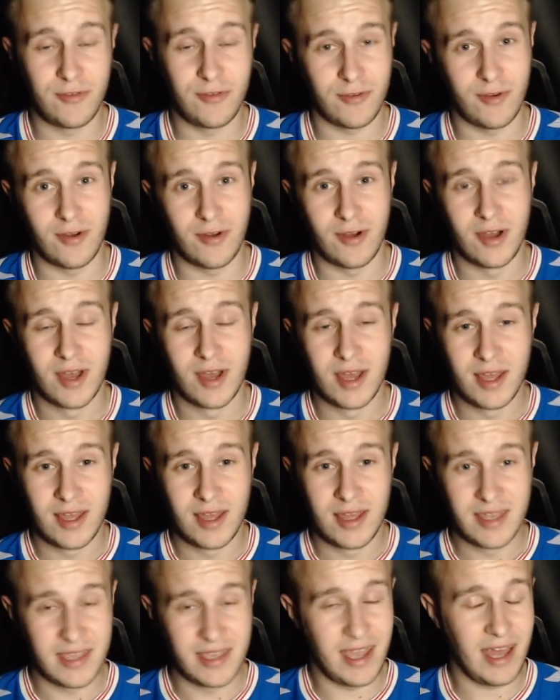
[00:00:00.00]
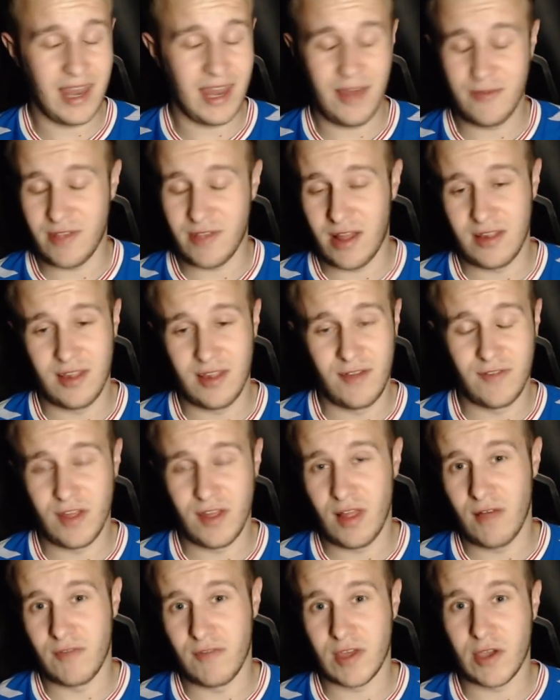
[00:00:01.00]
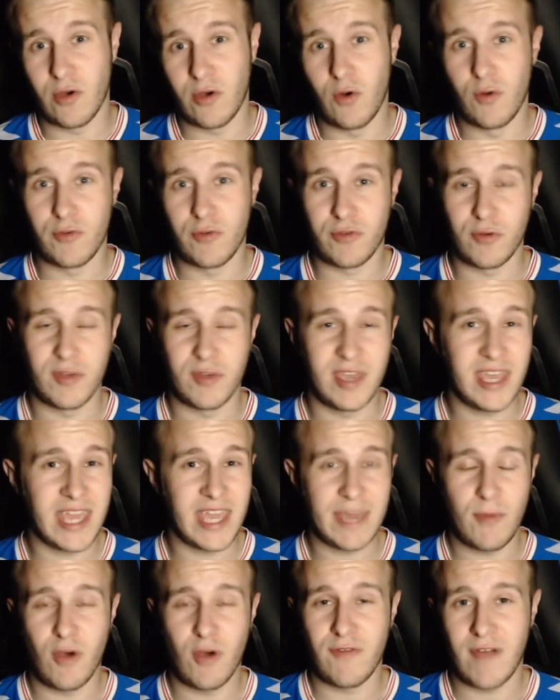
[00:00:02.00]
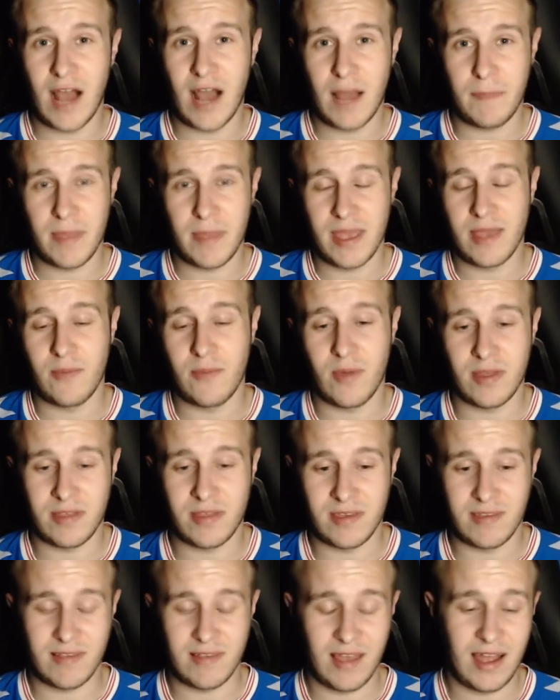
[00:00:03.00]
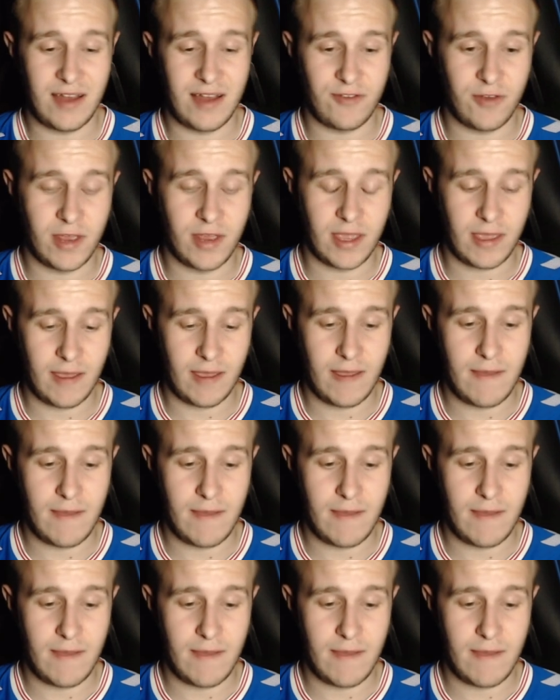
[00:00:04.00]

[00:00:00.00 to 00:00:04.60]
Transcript: So yeah, that was a lovely, lovely goal. So he came off happy with his hat-trick.